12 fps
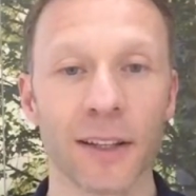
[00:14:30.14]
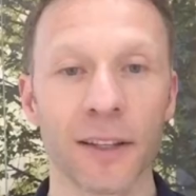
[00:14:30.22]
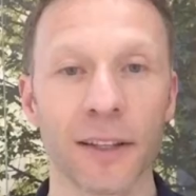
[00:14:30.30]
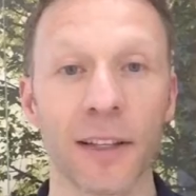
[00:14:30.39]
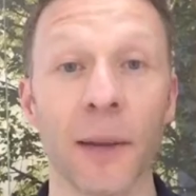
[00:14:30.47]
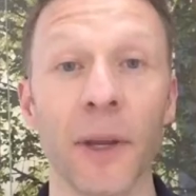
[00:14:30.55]

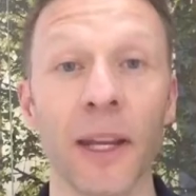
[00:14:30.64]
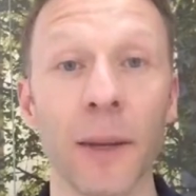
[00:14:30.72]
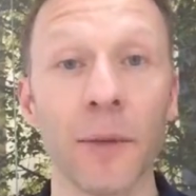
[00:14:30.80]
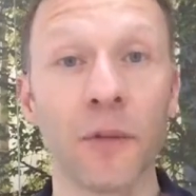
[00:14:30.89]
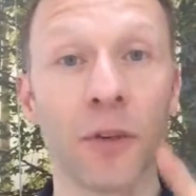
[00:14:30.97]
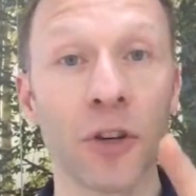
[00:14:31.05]
Sammy,
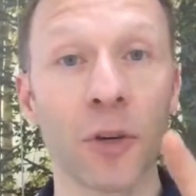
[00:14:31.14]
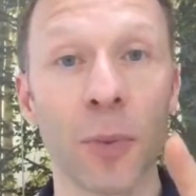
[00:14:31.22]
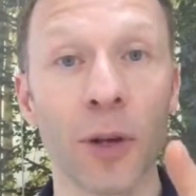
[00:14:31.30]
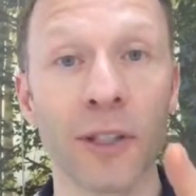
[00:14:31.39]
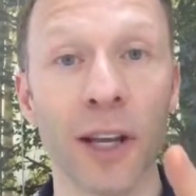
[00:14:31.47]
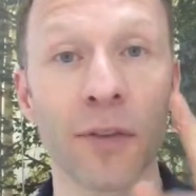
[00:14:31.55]
keep the future
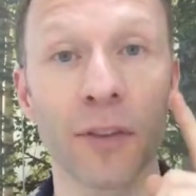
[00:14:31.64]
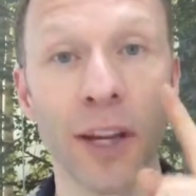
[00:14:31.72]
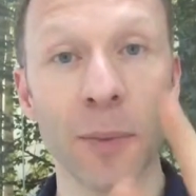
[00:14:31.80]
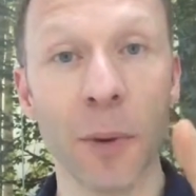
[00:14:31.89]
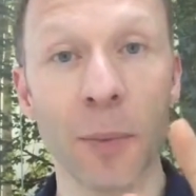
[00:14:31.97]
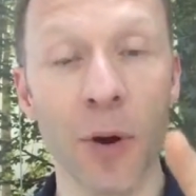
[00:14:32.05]
positive.
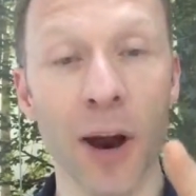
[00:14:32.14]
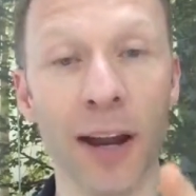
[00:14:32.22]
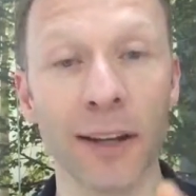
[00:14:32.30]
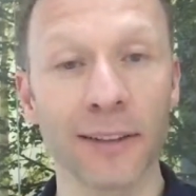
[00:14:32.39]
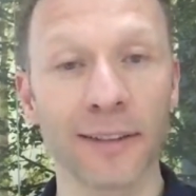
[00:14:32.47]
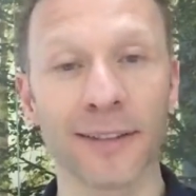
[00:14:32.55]
Keep it bright.
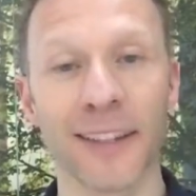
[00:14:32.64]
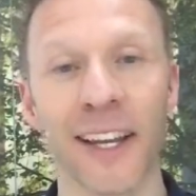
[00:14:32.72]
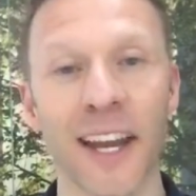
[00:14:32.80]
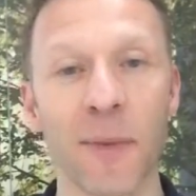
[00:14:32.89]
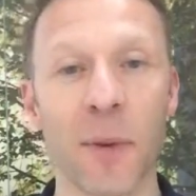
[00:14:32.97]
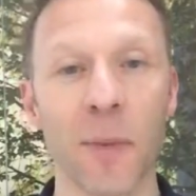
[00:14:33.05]

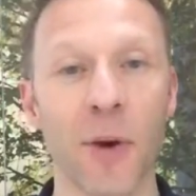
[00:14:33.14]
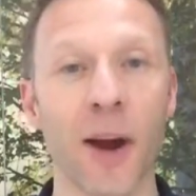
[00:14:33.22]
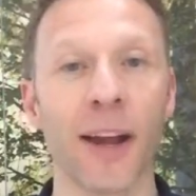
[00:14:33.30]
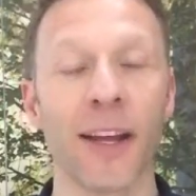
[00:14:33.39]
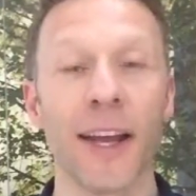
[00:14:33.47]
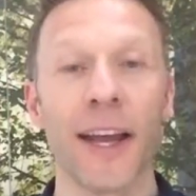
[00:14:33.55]
Keep it
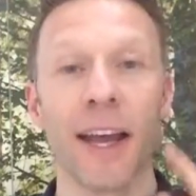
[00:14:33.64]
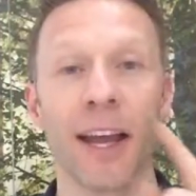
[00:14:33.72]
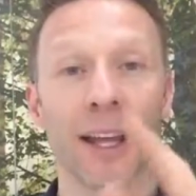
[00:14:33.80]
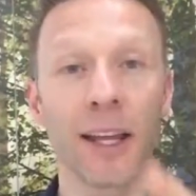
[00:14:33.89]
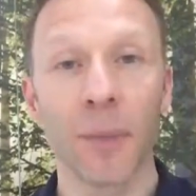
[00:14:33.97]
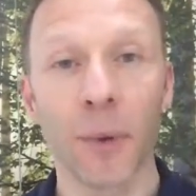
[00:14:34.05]
bright.
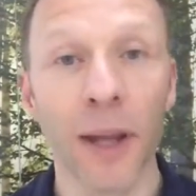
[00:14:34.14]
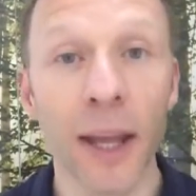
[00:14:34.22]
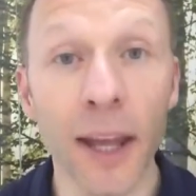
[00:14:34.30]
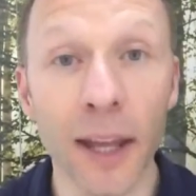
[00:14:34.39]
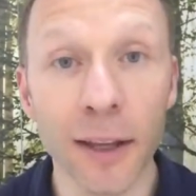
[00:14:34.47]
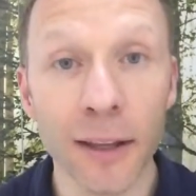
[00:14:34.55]
Keep it
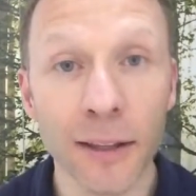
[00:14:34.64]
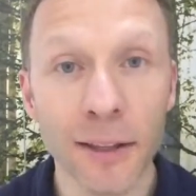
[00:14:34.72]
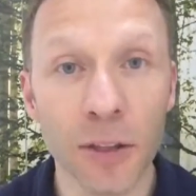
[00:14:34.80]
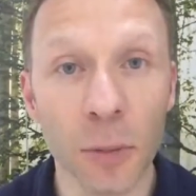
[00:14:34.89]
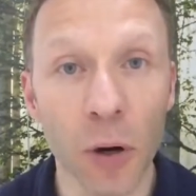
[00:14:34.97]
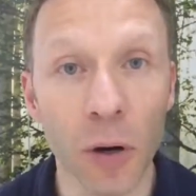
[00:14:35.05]
here
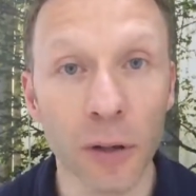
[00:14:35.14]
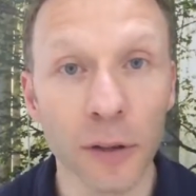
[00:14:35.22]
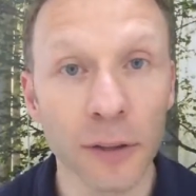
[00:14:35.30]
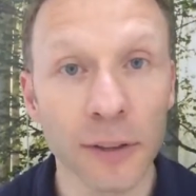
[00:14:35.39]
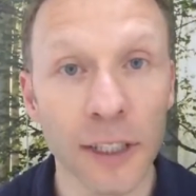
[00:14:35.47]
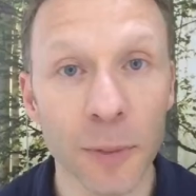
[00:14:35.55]
tomorrow,
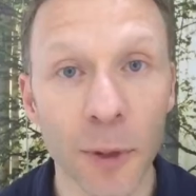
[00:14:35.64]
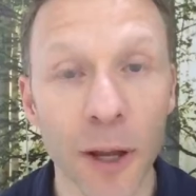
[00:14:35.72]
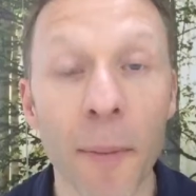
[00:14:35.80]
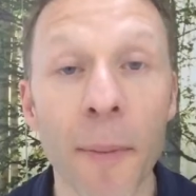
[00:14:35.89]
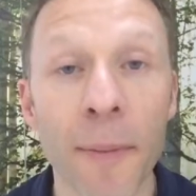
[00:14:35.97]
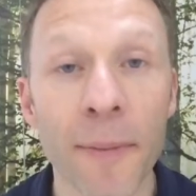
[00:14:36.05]
6
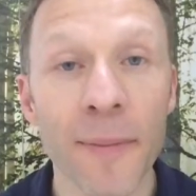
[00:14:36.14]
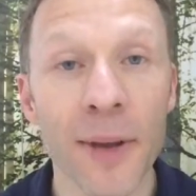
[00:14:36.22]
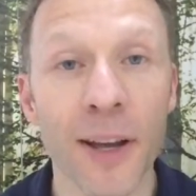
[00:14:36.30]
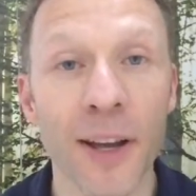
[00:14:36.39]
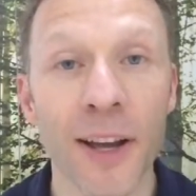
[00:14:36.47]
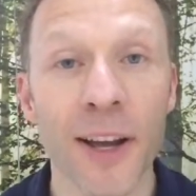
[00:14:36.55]
p.m.
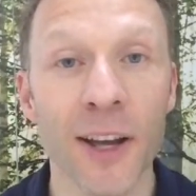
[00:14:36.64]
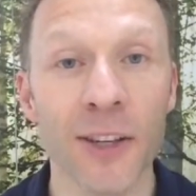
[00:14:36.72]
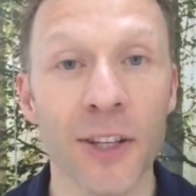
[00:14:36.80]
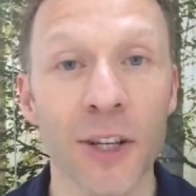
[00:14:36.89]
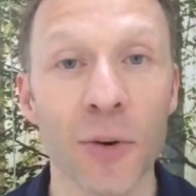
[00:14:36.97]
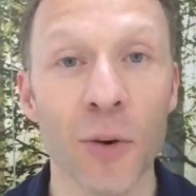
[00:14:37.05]
I'll
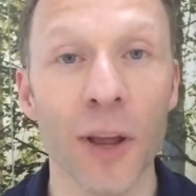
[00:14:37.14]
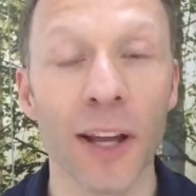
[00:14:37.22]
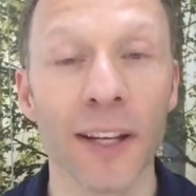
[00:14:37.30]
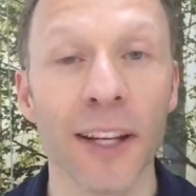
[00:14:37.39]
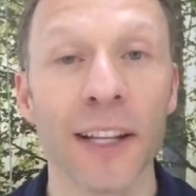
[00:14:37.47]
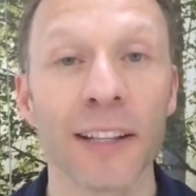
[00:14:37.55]
see you all
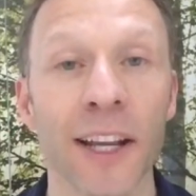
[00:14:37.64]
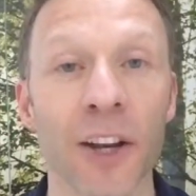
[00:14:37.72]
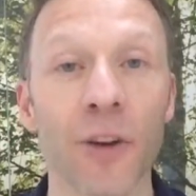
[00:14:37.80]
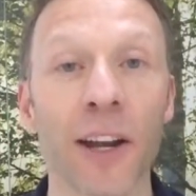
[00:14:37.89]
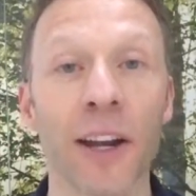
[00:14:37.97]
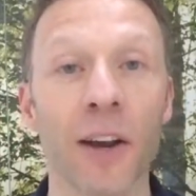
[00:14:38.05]
then. Take
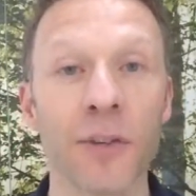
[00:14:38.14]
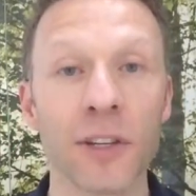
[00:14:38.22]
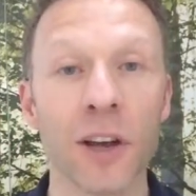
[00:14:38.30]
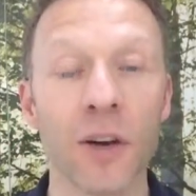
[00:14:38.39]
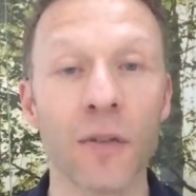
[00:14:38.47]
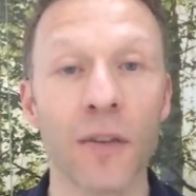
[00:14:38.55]
great care of
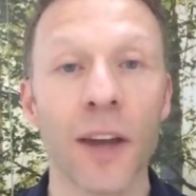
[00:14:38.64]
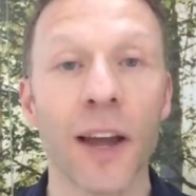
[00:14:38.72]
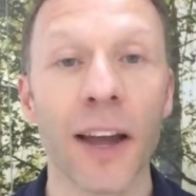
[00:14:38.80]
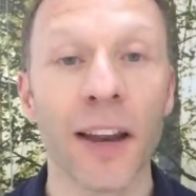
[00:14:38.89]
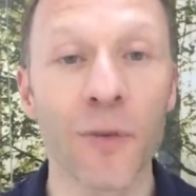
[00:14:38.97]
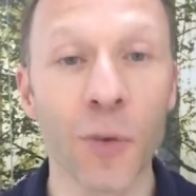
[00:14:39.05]
yourself
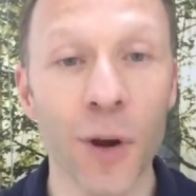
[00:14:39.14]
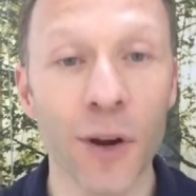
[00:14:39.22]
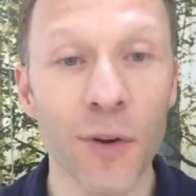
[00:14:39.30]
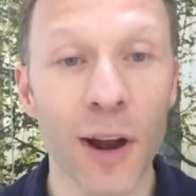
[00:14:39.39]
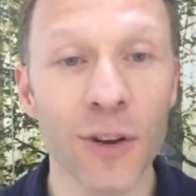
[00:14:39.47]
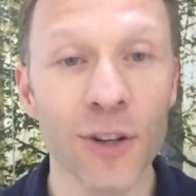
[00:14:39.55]
and everyone
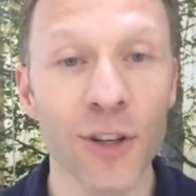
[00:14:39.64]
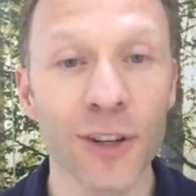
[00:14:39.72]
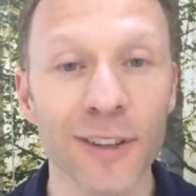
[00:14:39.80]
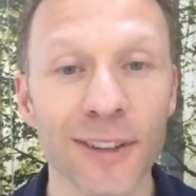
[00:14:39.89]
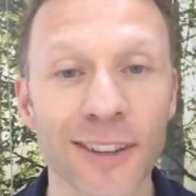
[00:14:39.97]
around you.